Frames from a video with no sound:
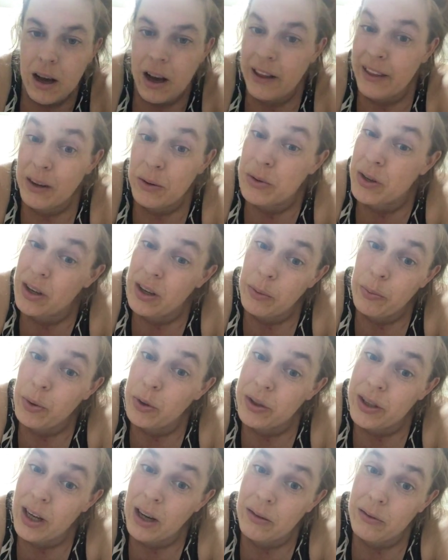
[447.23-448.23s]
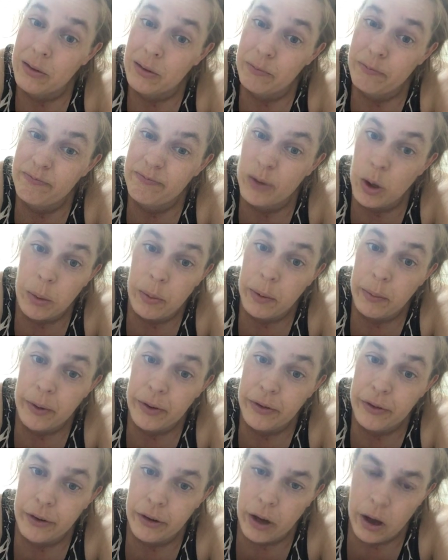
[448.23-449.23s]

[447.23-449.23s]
And that was only put down a couple of months